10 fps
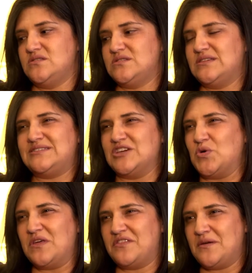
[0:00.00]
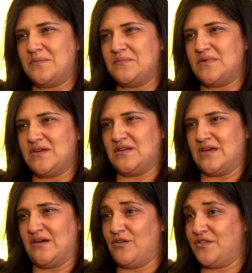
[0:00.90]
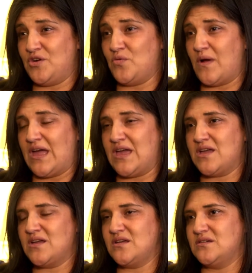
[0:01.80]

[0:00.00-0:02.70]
to deal with them in a healthier way,